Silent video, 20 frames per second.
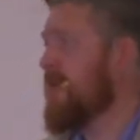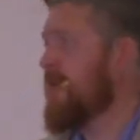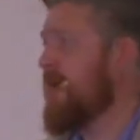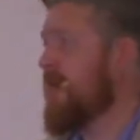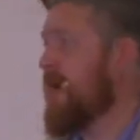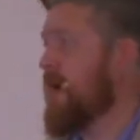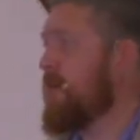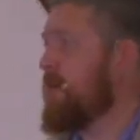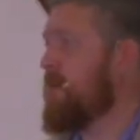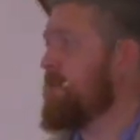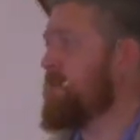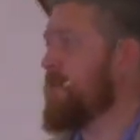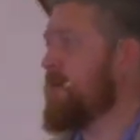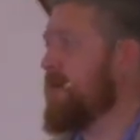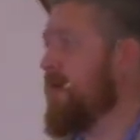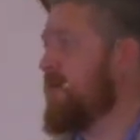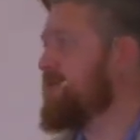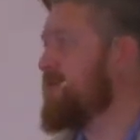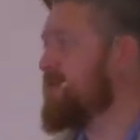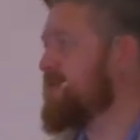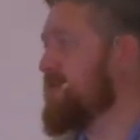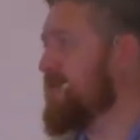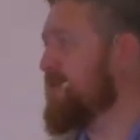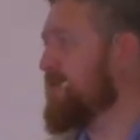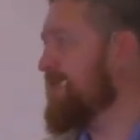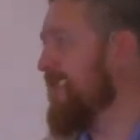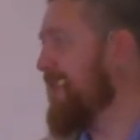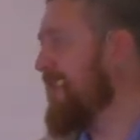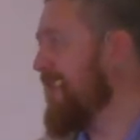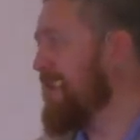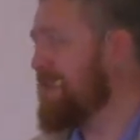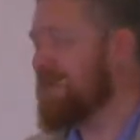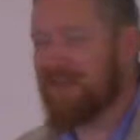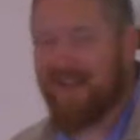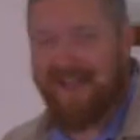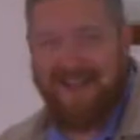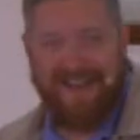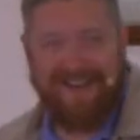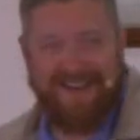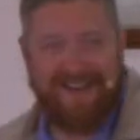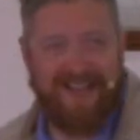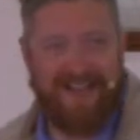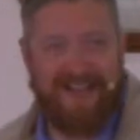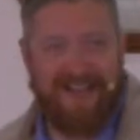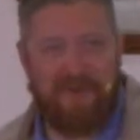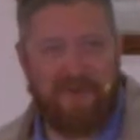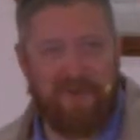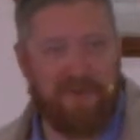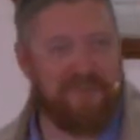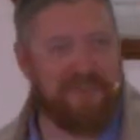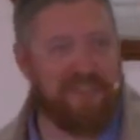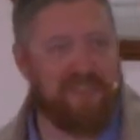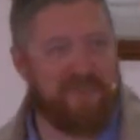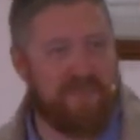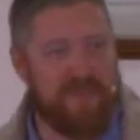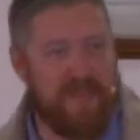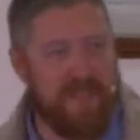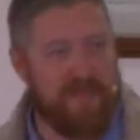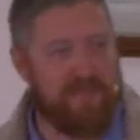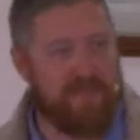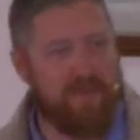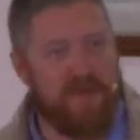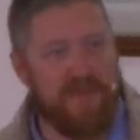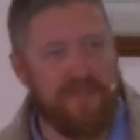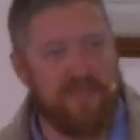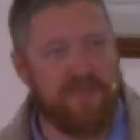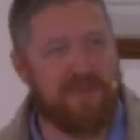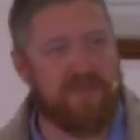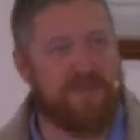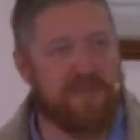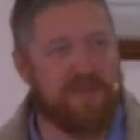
I won't be referencing that outline. I will just be preaching through